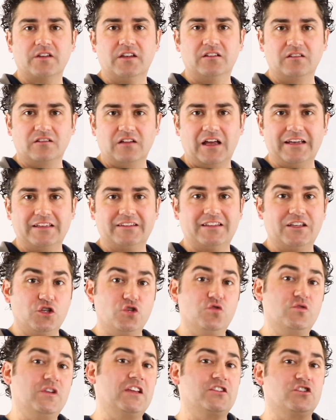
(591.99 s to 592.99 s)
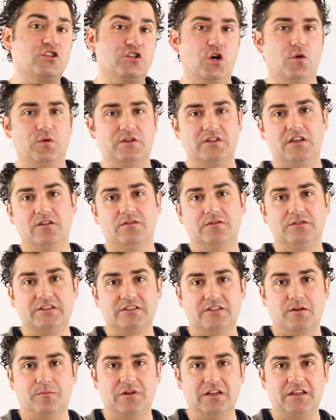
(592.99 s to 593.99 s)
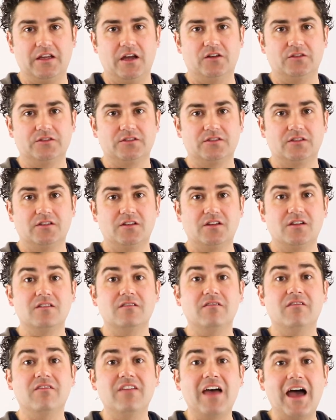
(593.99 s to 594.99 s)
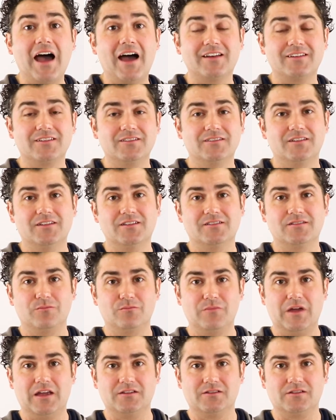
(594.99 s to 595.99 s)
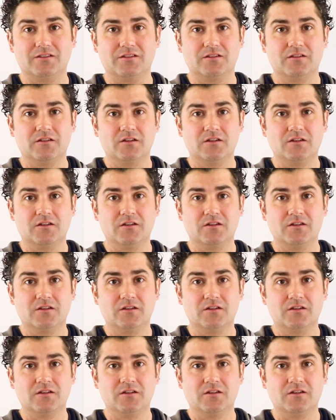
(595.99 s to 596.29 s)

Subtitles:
and light that you get to go and give to somebody else. That is amazing.